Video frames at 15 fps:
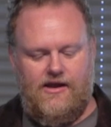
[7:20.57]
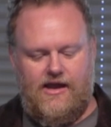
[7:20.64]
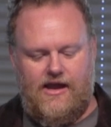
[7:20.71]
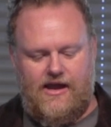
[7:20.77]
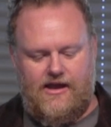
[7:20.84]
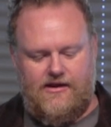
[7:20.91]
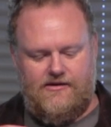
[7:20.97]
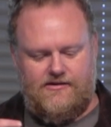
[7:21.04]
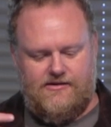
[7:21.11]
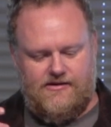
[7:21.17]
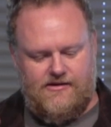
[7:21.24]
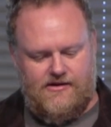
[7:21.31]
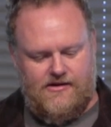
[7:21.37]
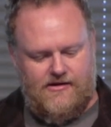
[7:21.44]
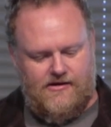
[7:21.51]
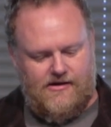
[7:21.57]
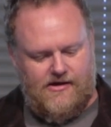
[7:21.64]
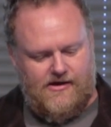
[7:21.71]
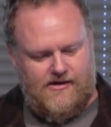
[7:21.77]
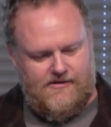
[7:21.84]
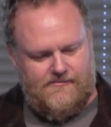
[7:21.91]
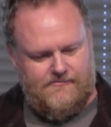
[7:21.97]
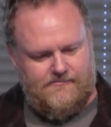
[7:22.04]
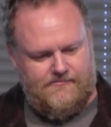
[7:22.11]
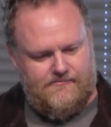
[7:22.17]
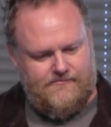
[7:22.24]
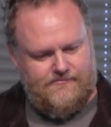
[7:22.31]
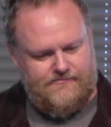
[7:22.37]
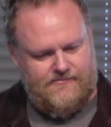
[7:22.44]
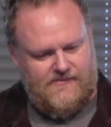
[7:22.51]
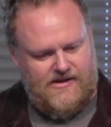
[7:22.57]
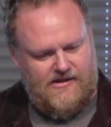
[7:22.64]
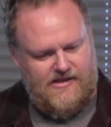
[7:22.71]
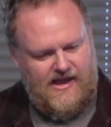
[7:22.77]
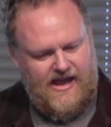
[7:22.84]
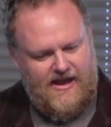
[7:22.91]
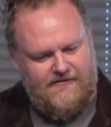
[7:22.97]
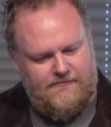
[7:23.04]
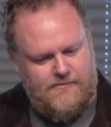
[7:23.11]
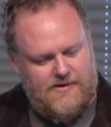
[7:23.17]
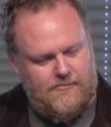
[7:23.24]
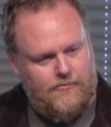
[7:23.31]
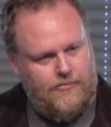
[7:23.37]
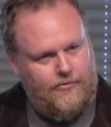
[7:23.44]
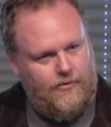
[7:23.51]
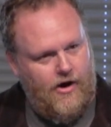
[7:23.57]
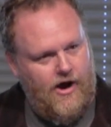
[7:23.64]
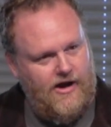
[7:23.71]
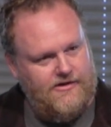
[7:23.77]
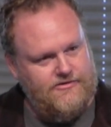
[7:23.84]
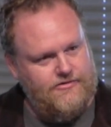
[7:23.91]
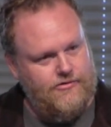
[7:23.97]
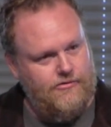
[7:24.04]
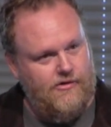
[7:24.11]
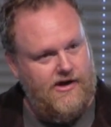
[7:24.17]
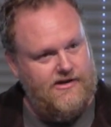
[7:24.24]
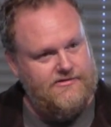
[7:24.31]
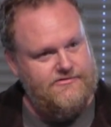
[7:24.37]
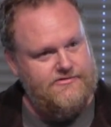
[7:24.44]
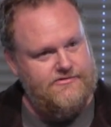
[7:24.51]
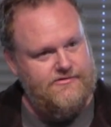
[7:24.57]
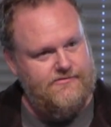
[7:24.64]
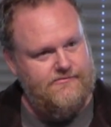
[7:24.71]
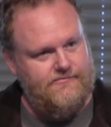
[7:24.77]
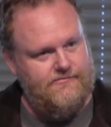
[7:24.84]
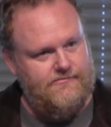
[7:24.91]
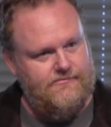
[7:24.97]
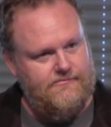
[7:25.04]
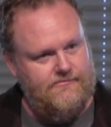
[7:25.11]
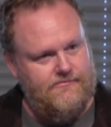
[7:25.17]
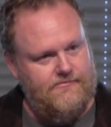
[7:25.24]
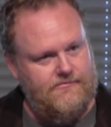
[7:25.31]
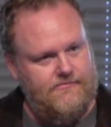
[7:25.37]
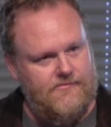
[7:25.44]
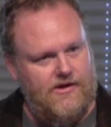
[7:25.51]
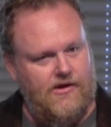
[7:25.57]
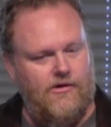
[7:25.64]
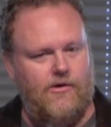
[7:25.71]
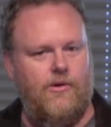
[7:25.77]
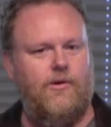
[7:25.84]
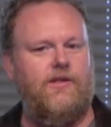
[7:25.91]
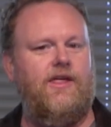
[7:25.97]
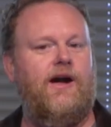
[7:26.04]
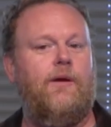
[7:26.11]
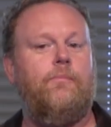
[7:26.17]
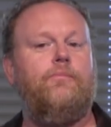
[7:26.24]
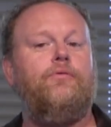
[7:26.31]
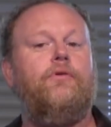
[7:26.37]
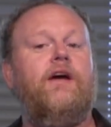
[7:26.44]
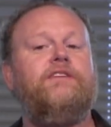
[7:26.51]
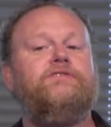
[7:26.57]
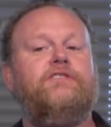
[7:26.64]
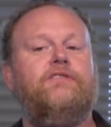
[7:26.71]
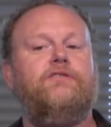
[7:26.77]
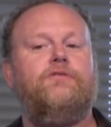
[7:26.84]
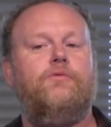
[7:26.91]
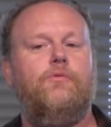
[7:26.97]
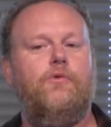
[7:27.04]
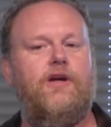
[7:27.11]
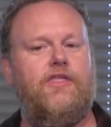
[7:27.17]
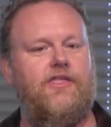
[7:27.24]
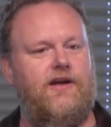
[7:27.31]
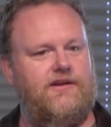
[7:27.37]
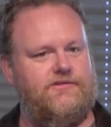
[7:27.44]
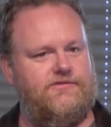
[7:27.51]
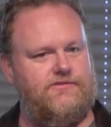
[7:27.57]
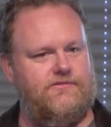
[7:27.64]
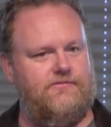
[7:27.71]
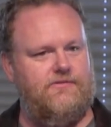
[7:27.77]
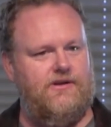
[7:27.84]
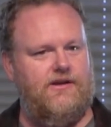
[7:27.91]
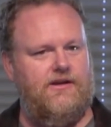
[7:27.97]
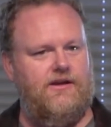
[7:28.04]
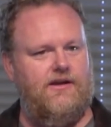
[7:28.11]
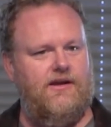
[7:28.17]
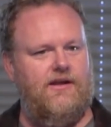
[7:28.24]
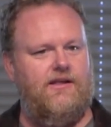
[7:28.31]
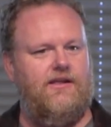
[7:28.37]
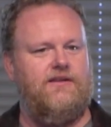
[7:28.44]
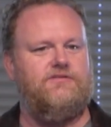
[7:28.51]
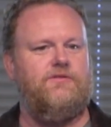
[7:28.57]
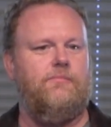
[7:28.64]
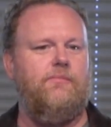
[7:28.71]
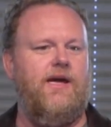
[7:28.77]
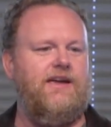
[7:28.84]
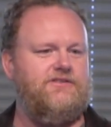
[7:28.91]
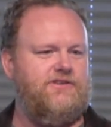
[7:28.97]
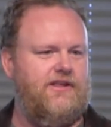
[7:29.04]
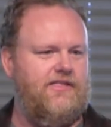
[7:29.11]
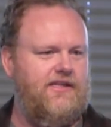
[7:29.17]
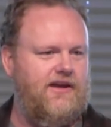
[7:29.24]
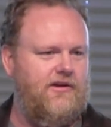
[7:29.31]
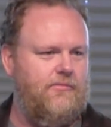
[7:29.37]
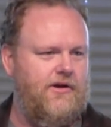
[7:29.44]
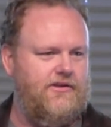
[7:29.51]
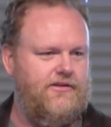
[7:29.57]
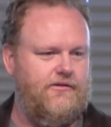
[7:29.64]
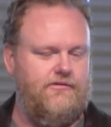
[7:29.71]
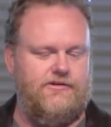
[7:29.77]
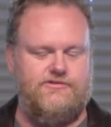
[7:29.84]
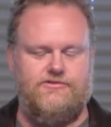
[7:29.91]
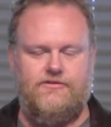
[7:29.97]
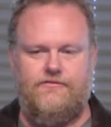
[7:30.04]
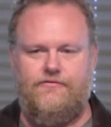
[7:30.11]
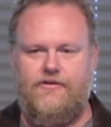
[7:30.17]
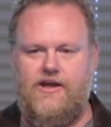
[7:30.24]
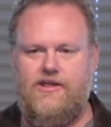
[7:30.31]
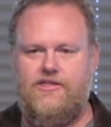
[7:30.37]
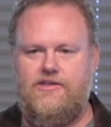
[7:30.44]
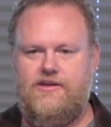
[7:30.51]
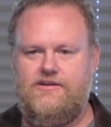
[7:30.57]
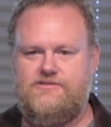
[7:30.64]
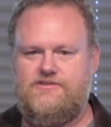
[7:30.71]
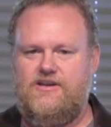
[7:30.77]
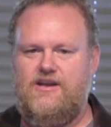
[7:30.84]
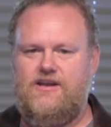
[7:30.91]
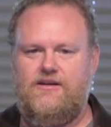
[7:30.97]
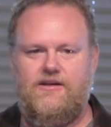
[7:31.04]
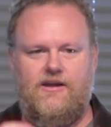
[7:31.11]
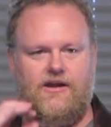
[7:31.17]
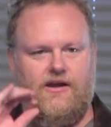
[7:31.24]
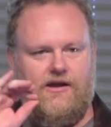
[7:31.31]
And um, they have been brought to us, or they are present with us. This amazing thing about the Christian faith is it,